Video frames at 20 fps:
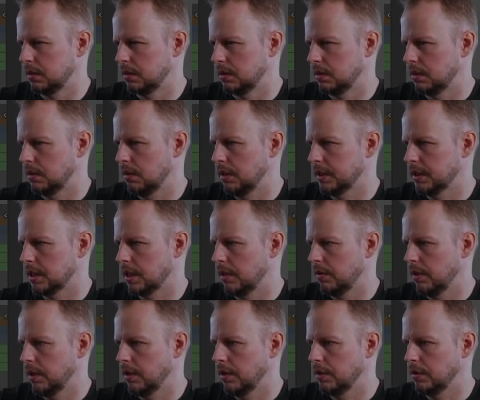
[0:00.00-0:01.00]
So let's get
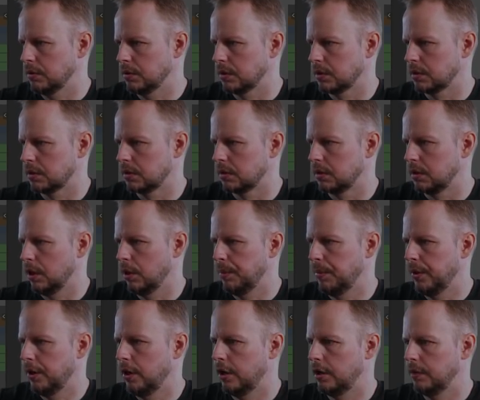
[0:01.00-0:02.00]
rid of those.
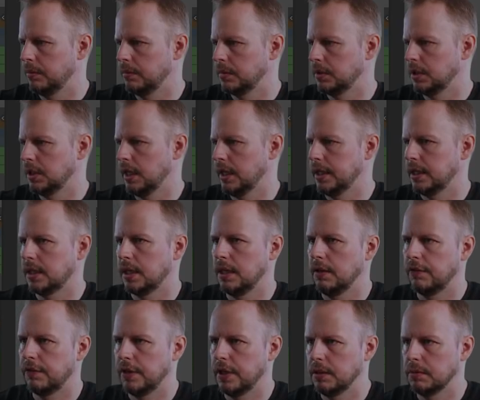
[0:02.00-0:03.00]
Upper arm, delete
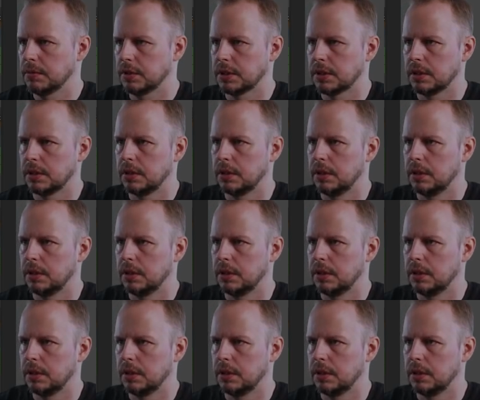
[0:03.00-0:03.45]
keyframes.